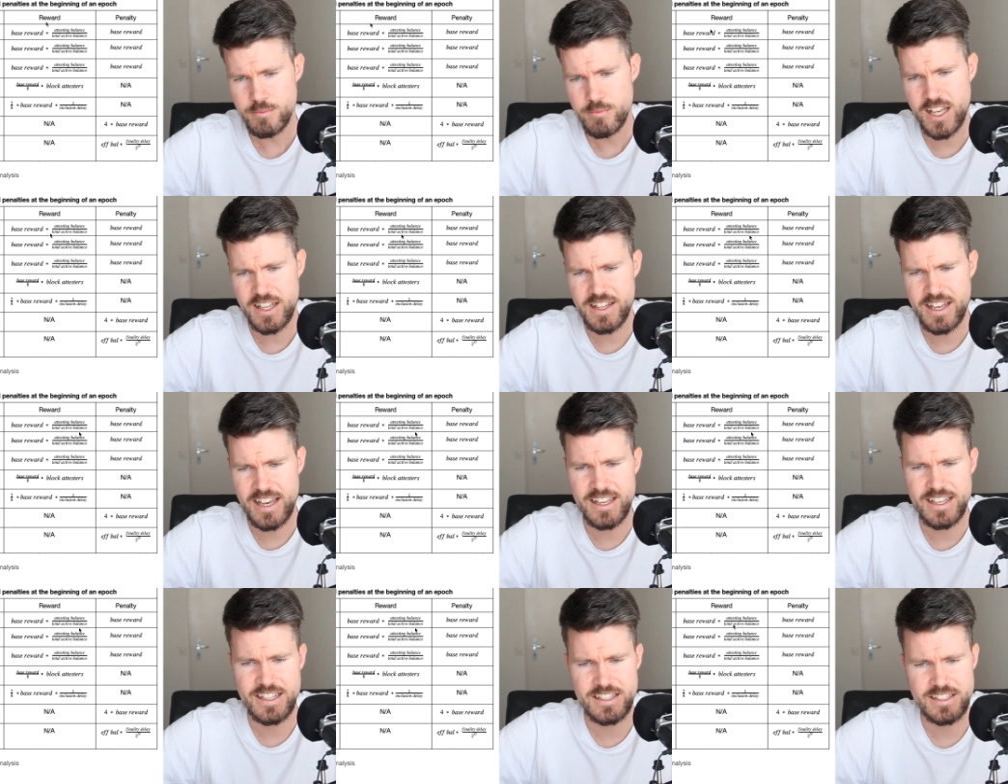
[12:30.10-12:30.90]
and
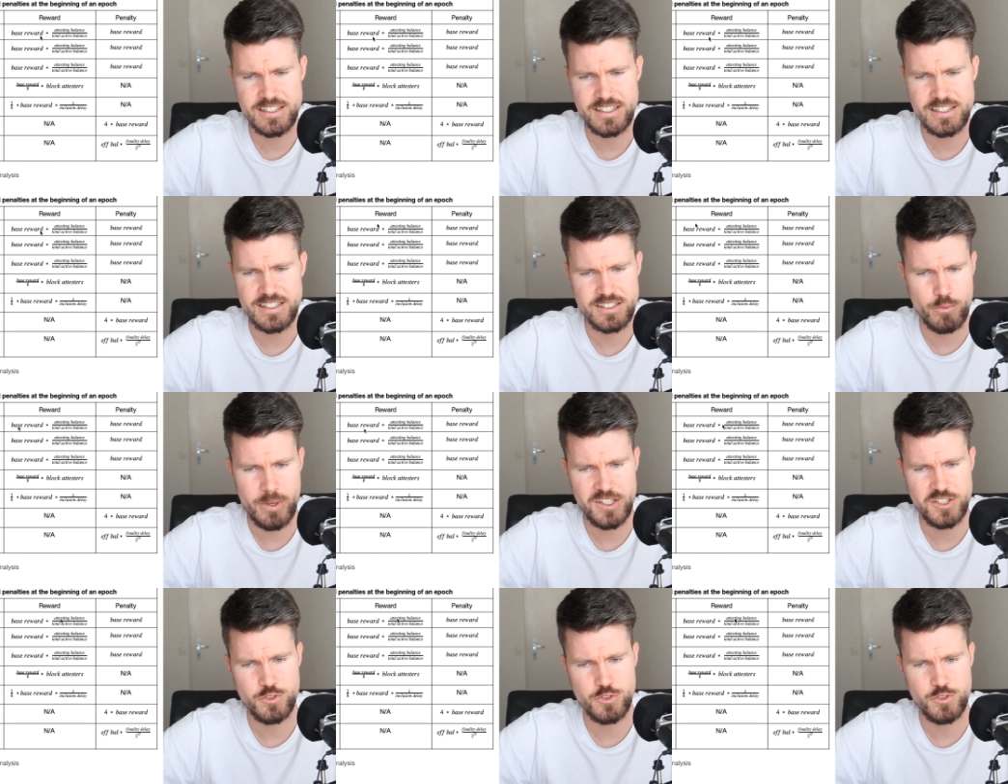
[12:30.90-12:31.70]
that is uh,
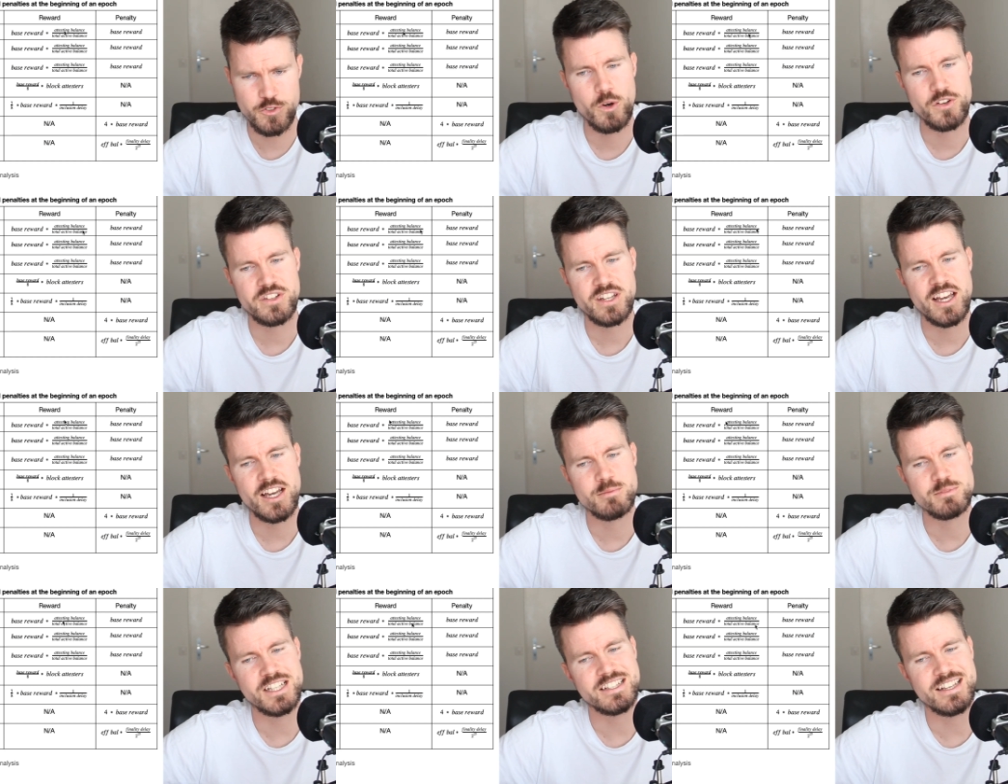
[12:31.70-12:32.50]
base reward
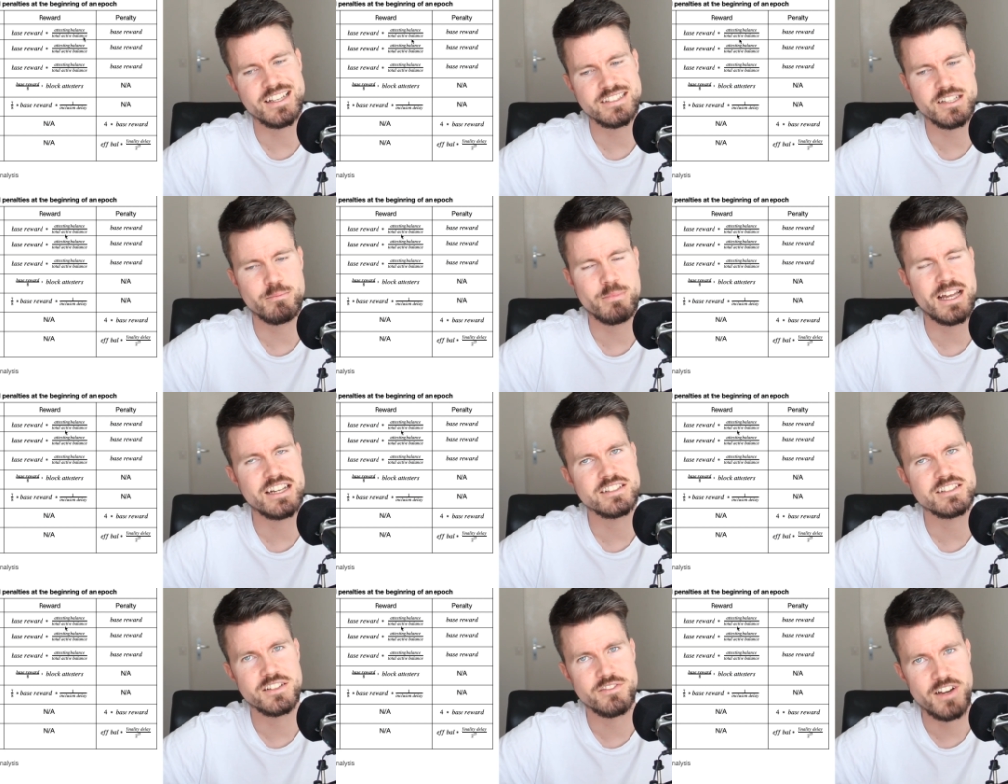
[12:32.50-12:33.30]
times attesting
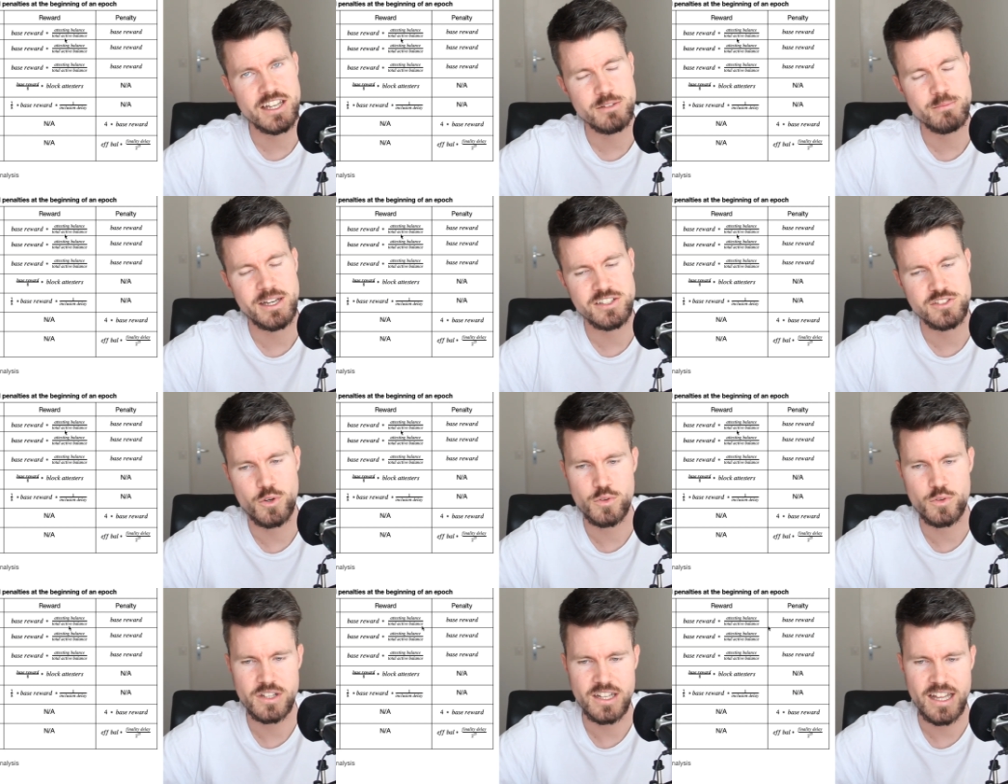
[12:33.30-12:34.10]
balance divided by
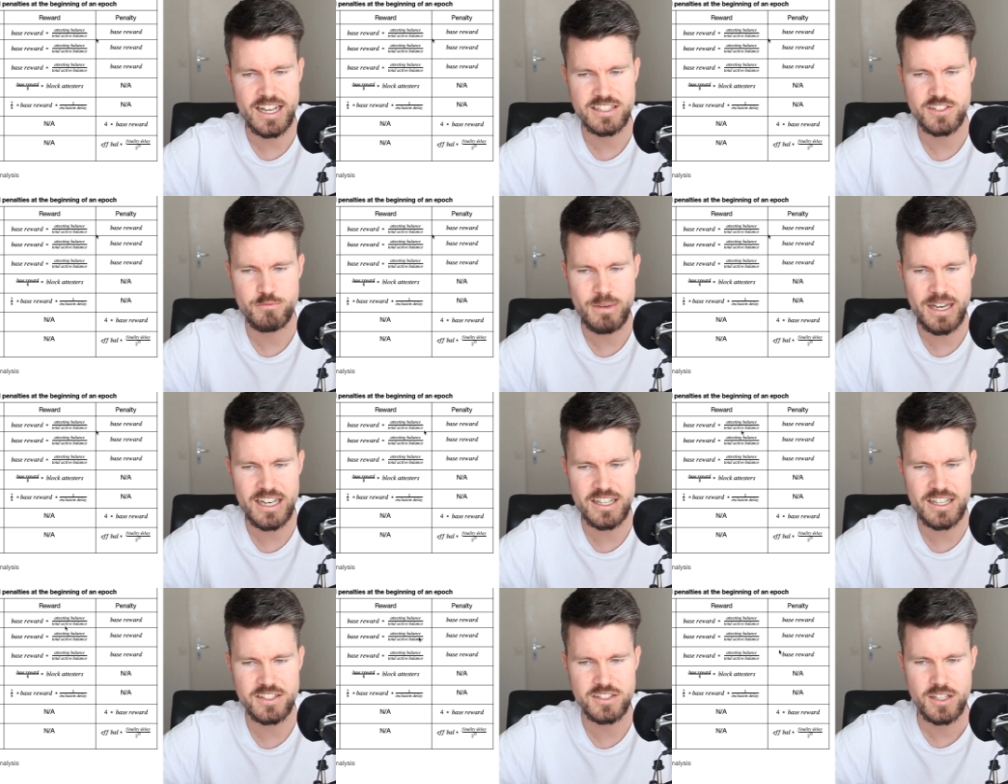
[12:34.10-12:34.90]
total active
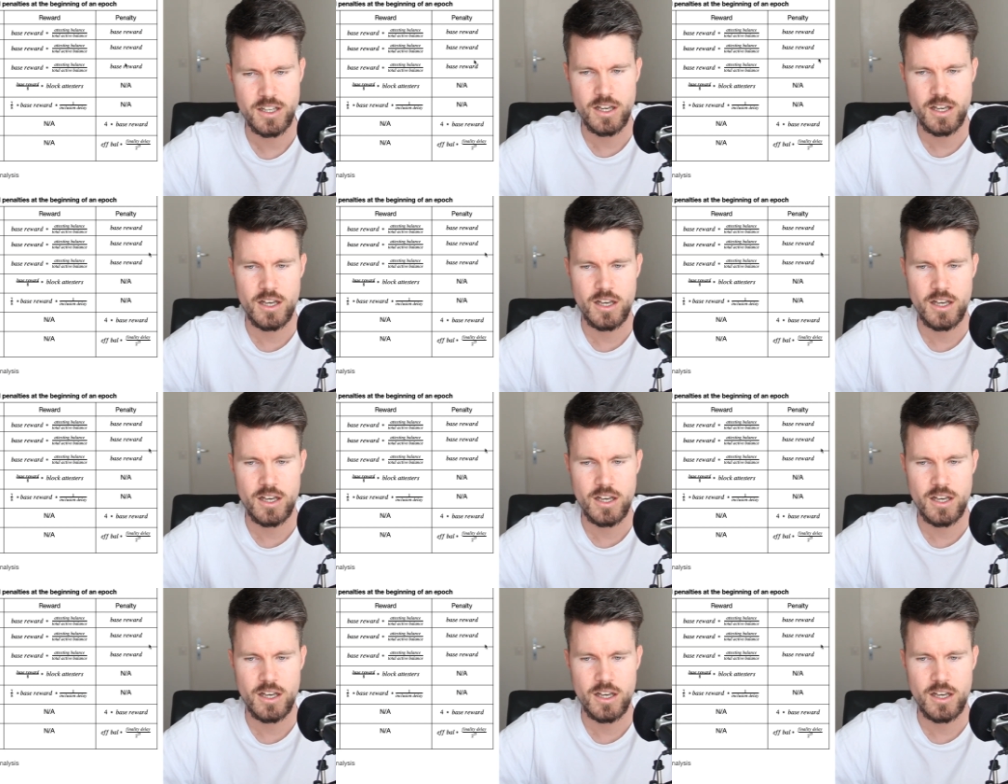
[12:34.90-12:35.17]
balance,